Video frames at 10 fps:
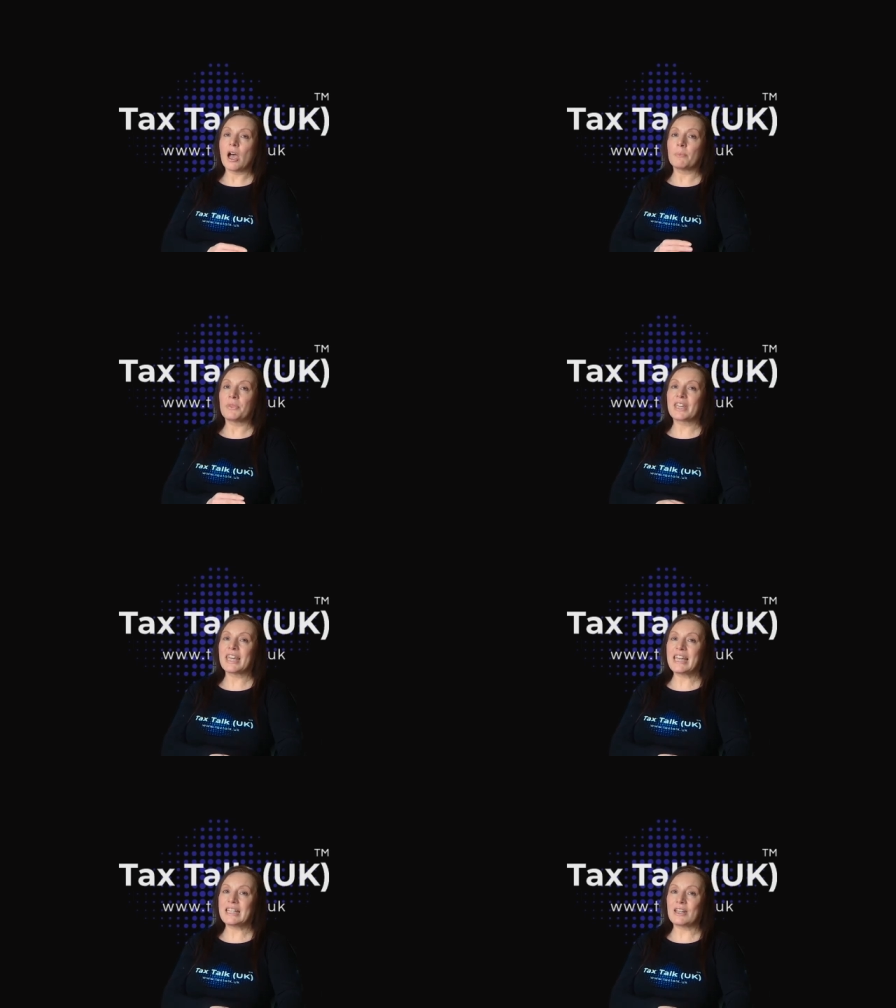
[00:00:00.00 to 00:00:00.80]
Um, the
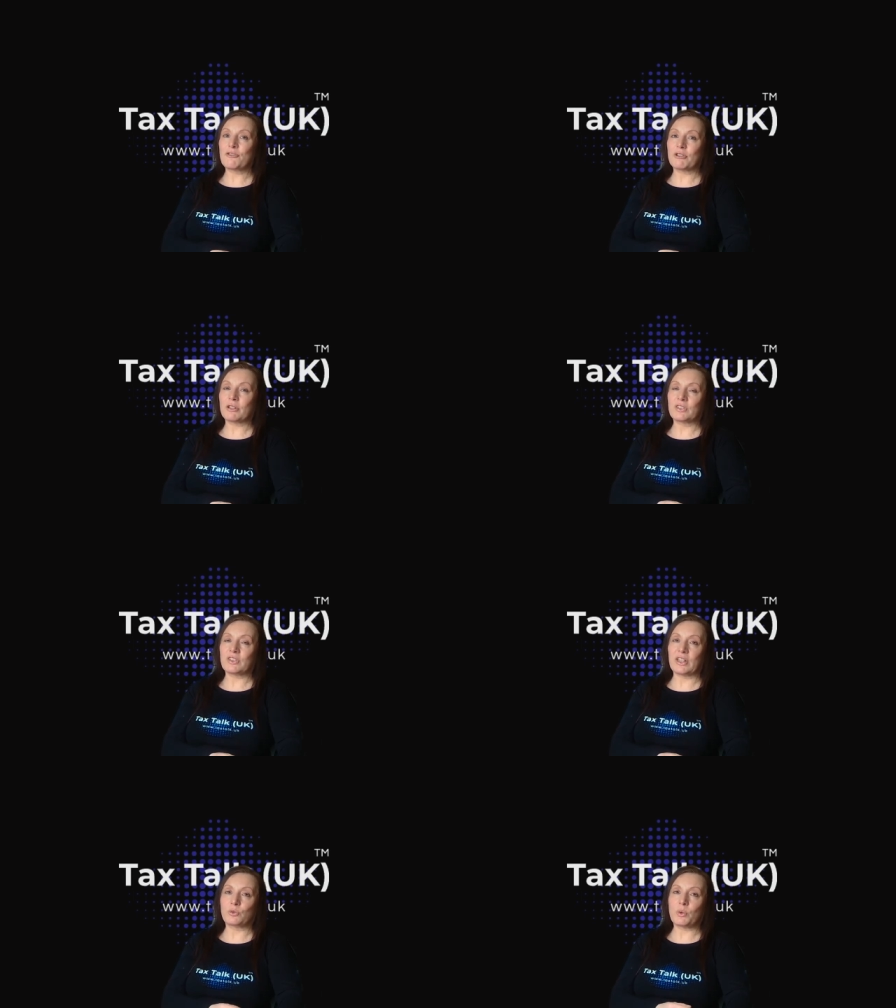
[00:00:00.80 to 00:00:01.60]
key difference
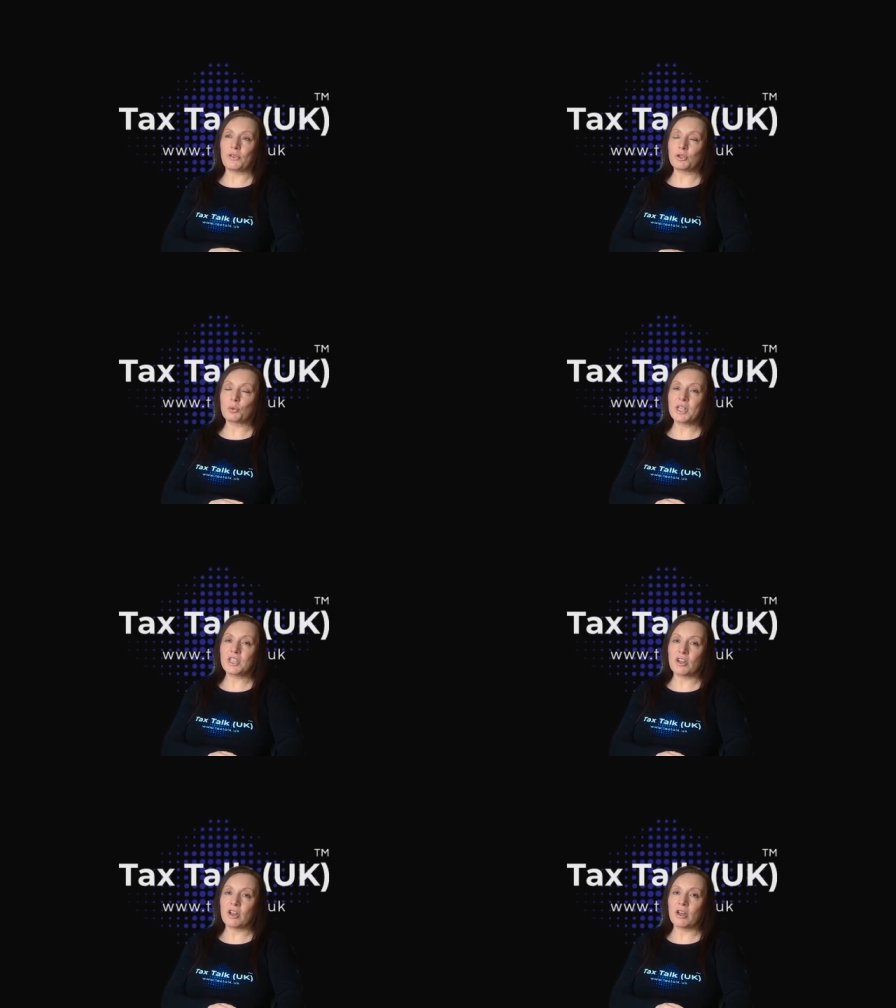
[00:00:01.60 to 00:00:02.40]
is with
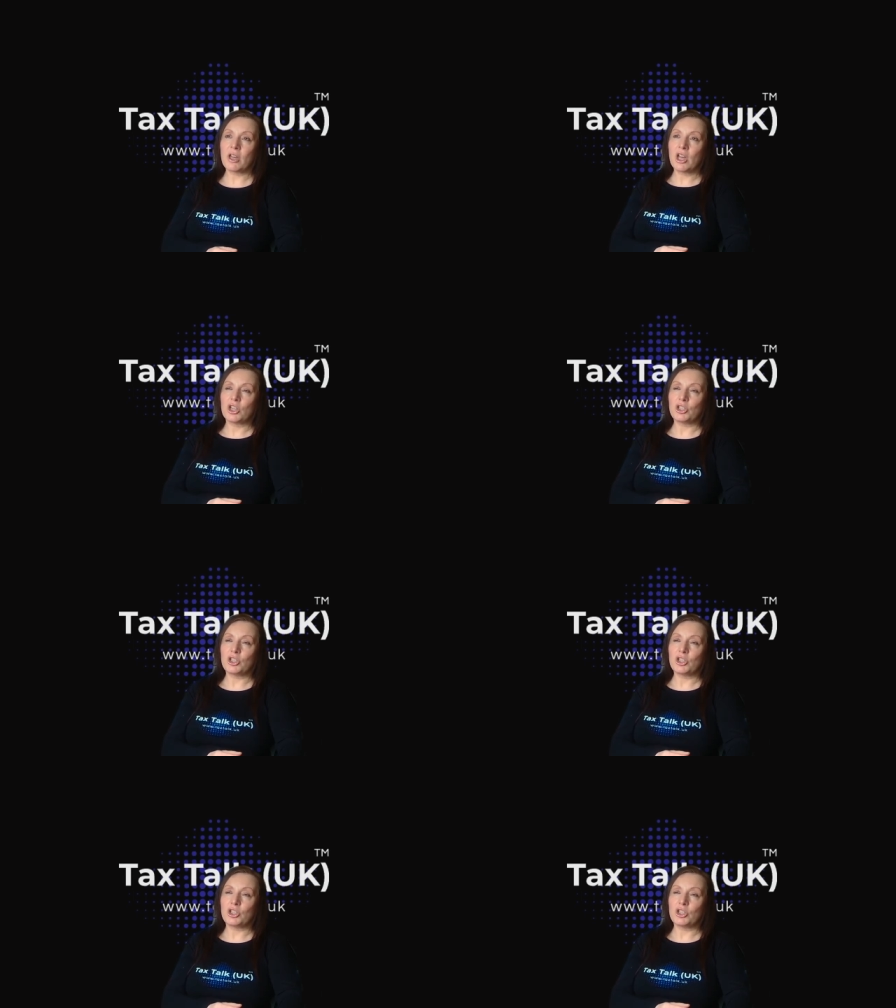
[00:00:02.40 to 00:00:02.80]
Twitter,